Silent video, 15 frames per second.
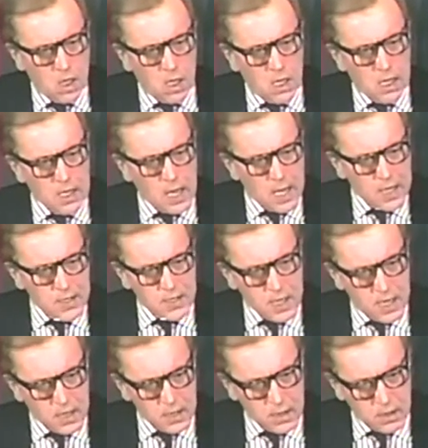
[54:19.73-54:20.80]
And I
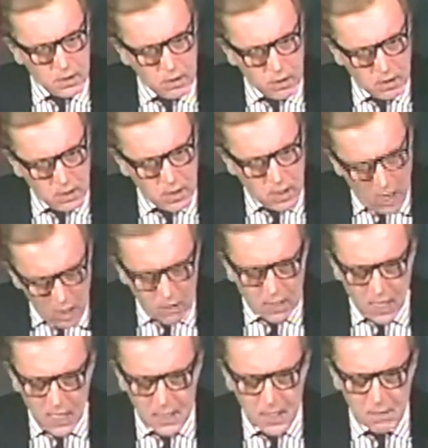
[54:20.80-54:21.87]
said,
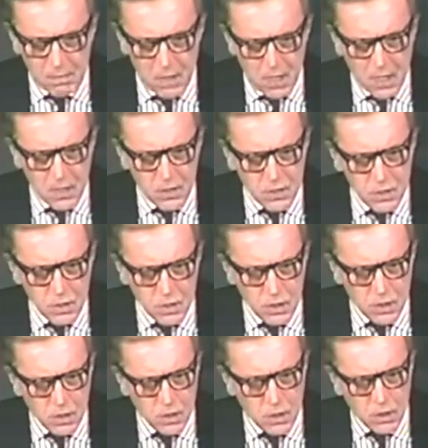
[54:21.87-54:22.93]
okay then, Miles,
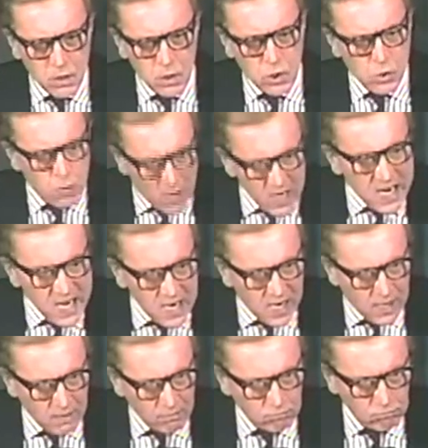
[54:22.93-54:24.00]

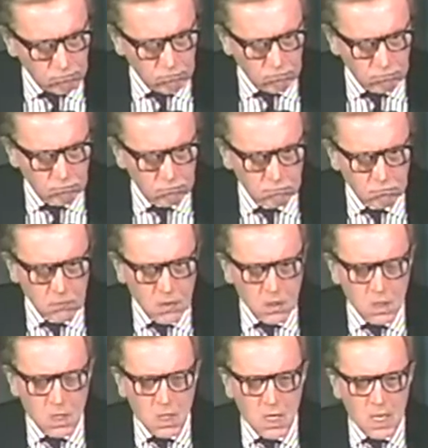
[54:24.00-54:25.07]
Swahili.
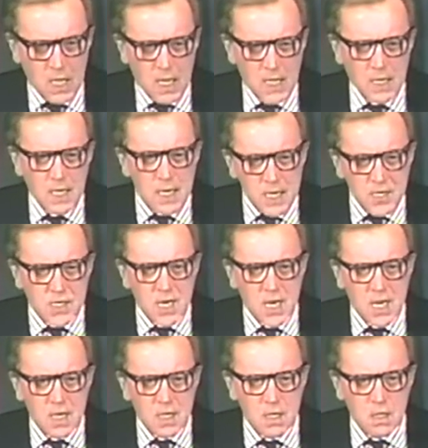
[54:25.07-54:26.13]
And he
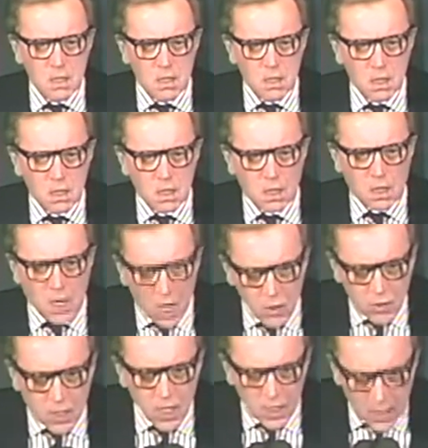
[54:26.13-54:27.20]
said,
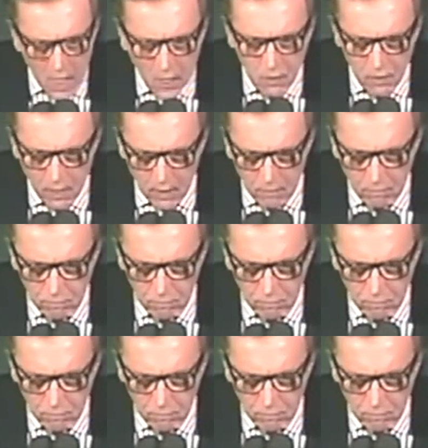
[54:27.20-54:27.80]
Coca-Cola.